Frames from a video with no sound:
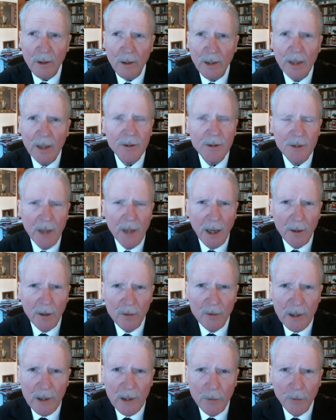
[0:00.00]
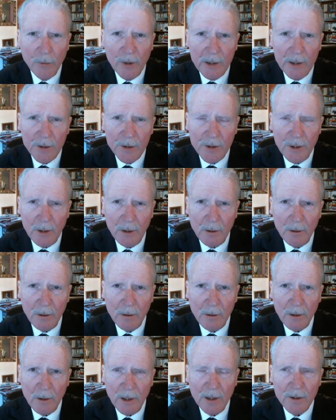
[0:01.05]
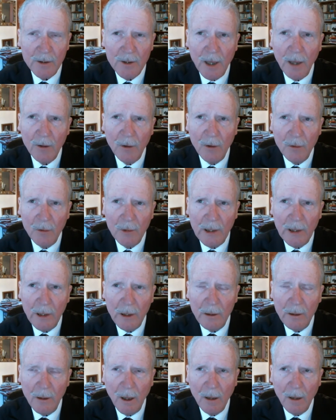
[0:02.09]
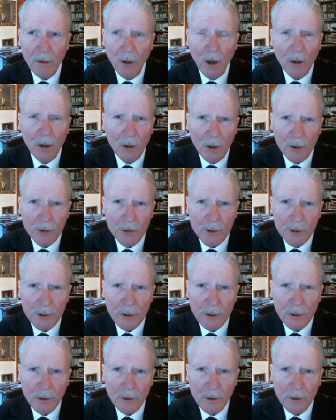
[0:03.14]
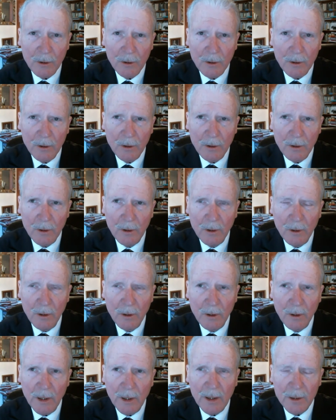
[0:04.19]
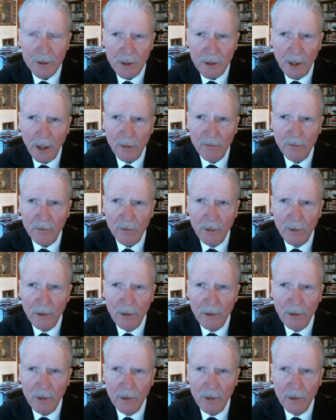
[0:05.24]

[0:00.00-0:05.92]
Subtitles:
he is not only reason, he is not only logos, he is love.